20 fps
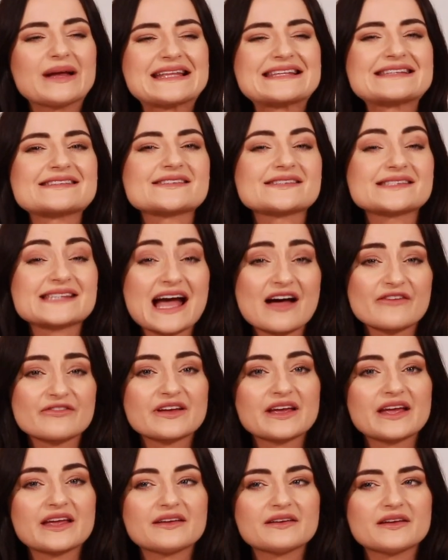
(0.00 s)
and
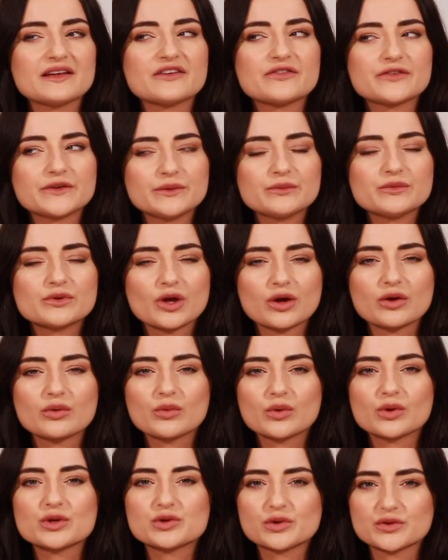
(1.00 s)
savvy if you know
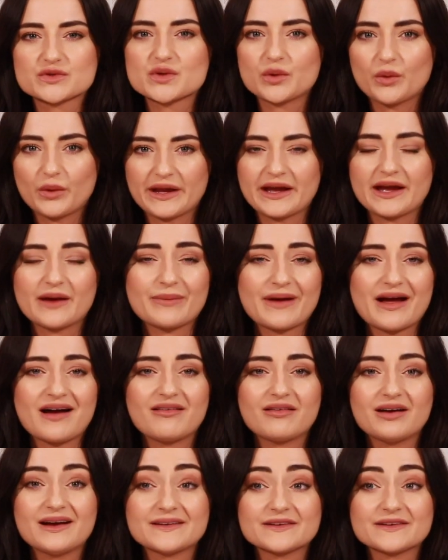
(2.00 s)
what you're talking about.